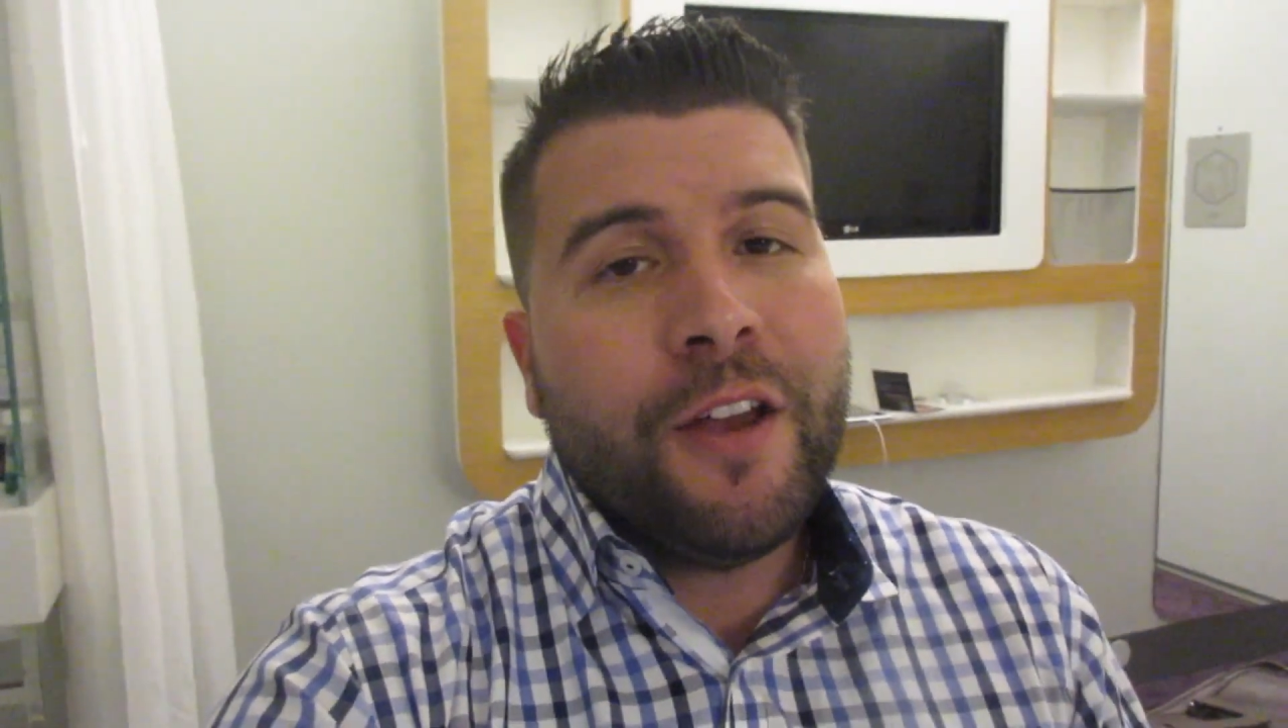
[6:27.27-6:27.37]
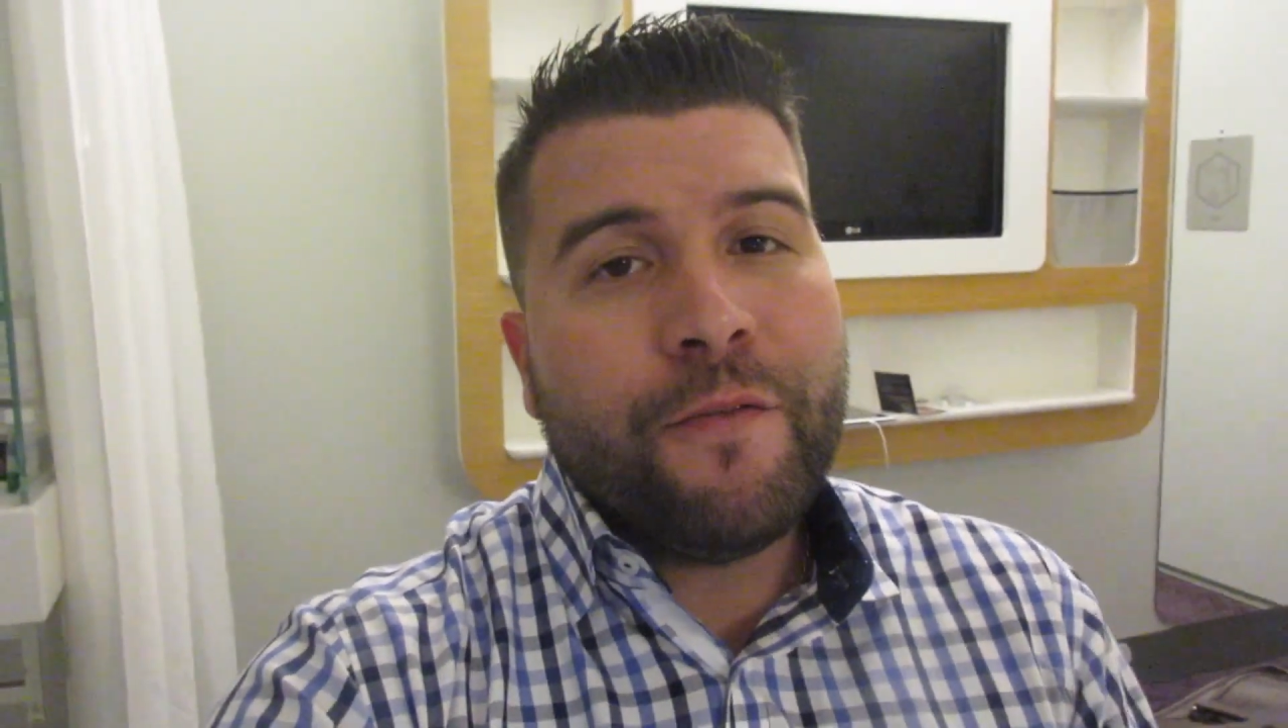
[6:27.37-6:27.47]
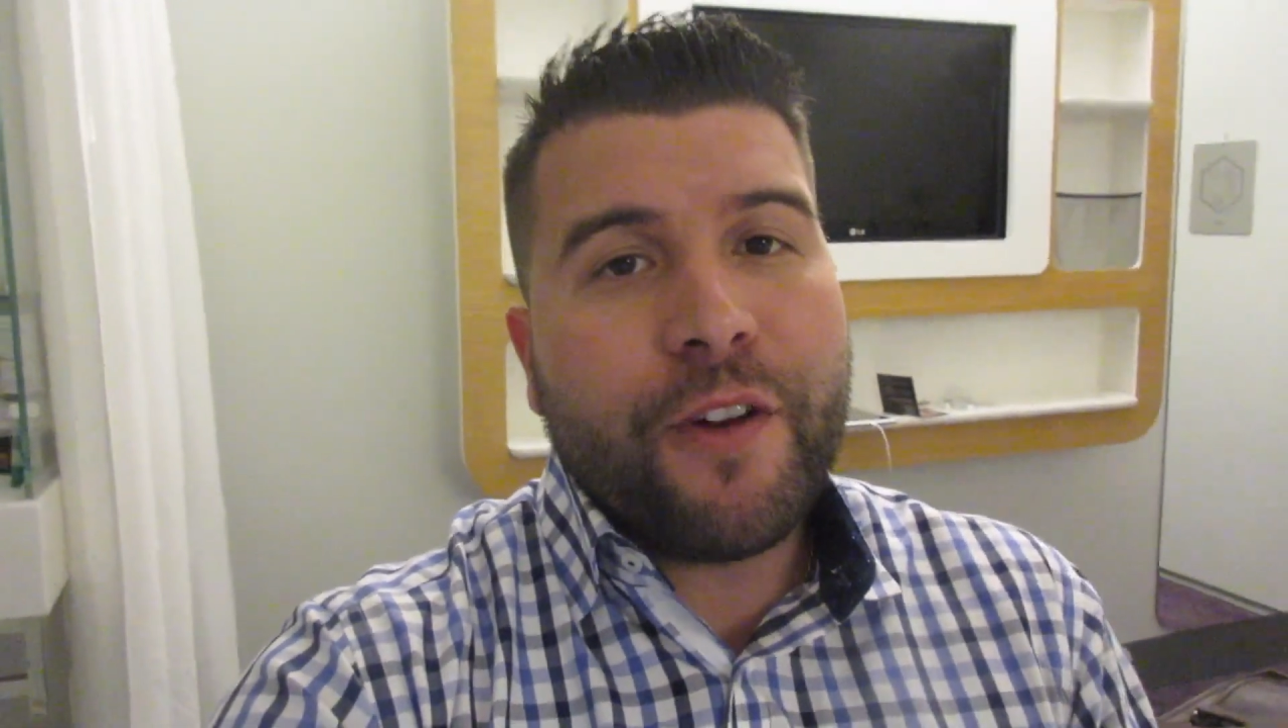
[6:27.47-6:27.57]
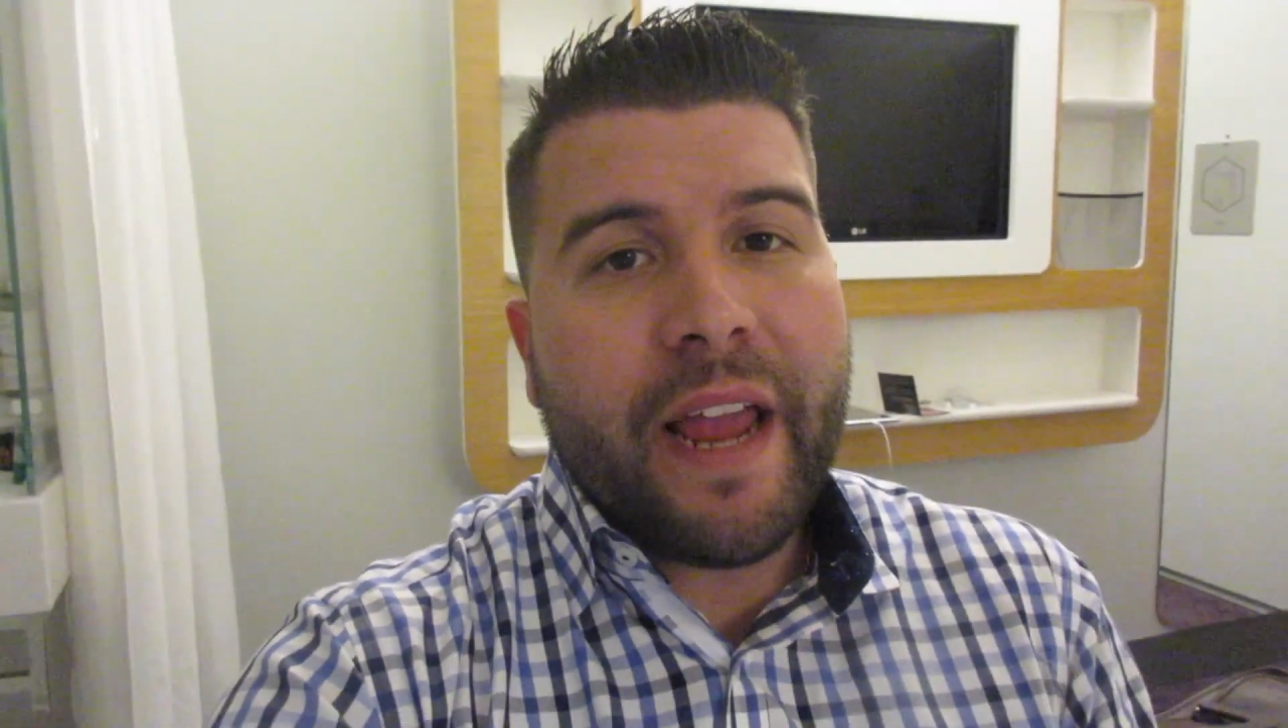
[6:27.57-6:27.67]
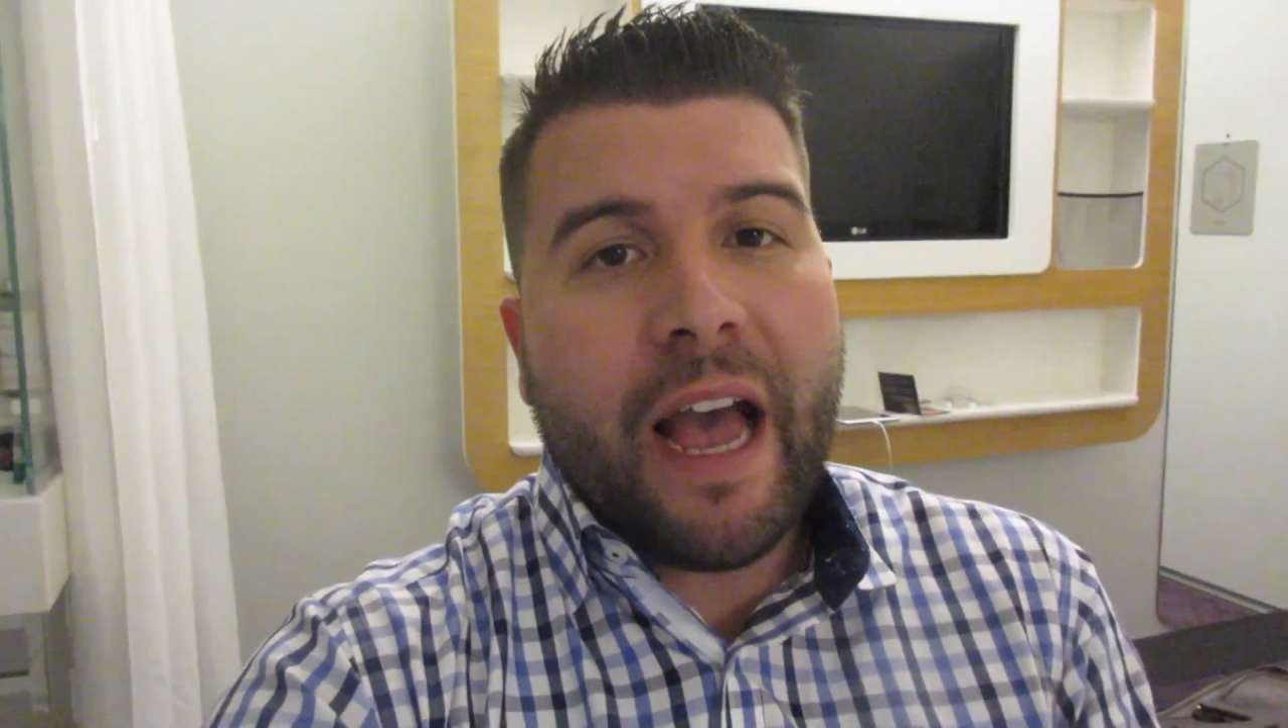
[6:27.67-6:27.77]

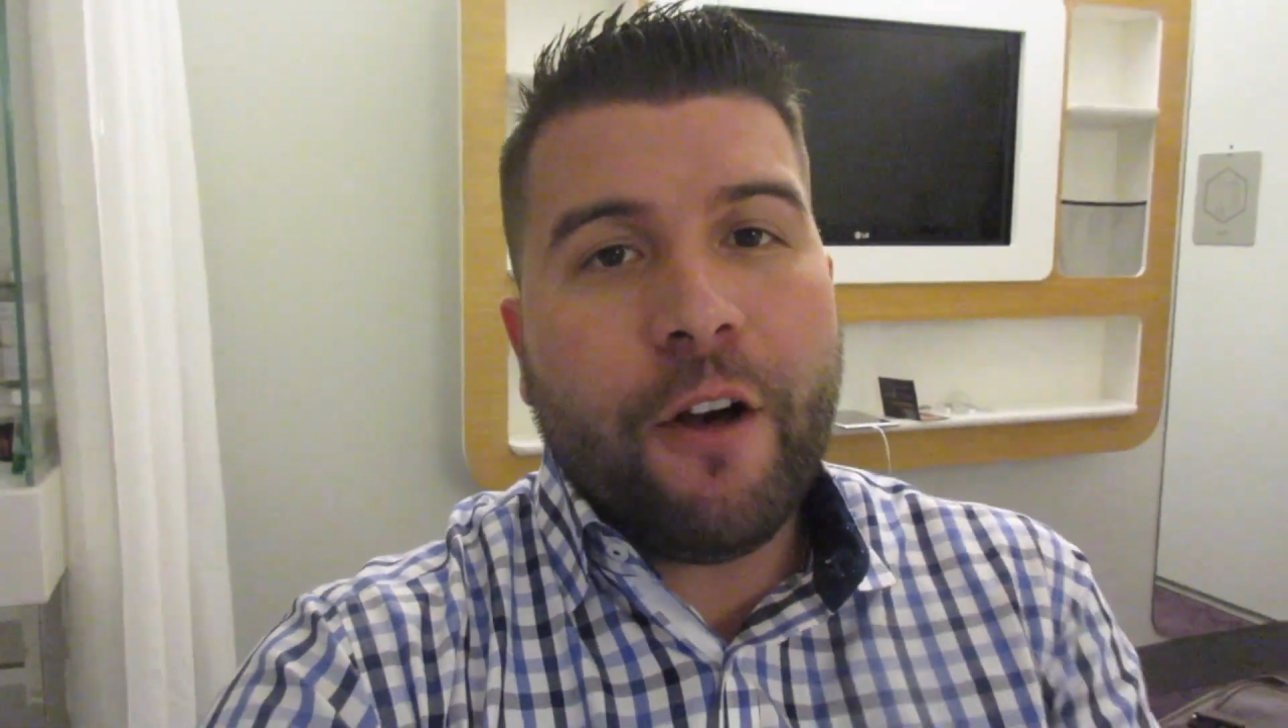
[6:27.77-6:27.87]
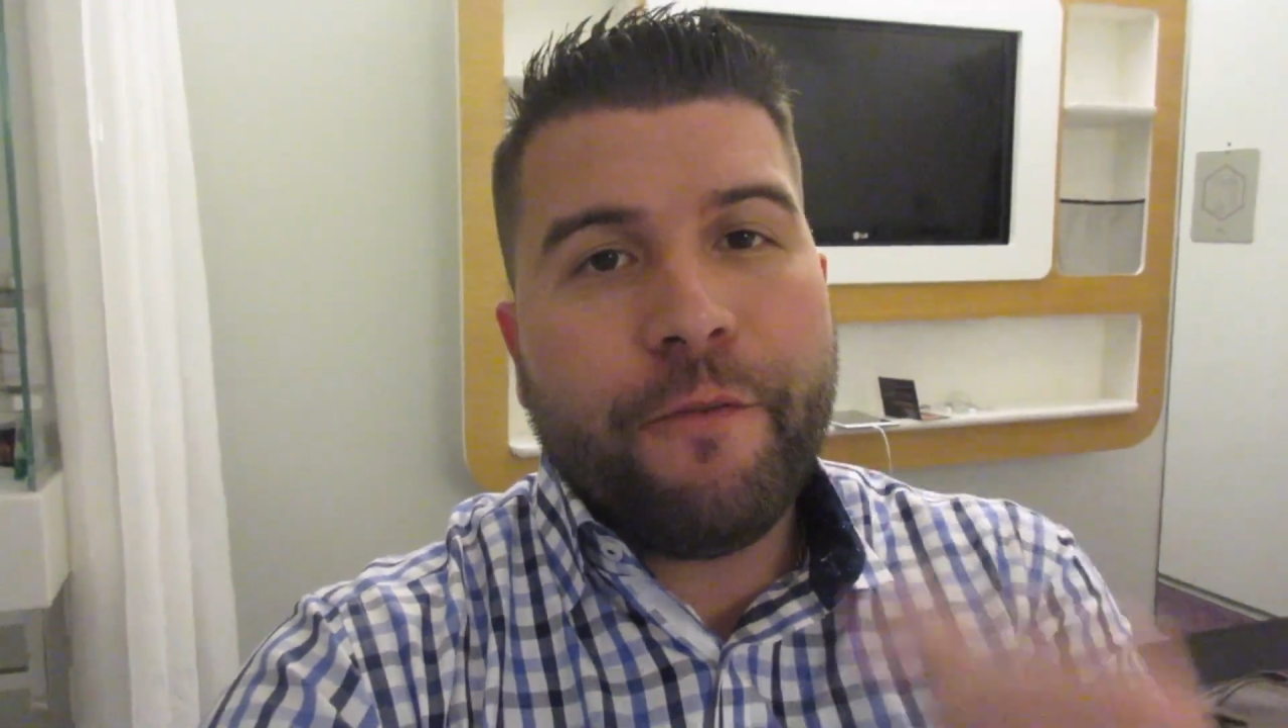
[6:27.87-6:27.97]
For now,